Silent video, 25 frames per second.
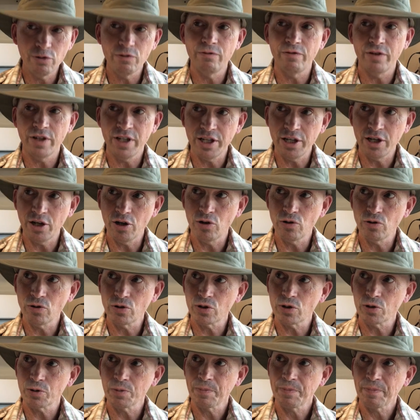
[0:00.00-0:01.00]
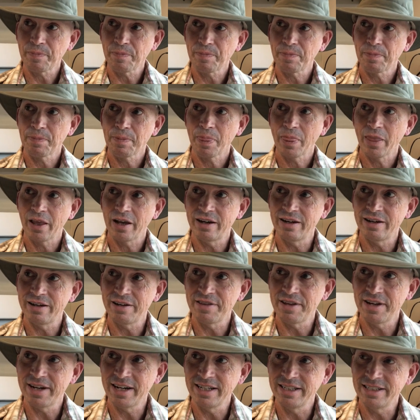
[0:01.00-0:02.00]
videos uh,
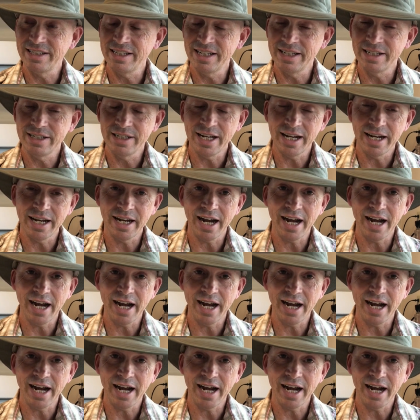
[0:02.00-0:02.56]
that I did.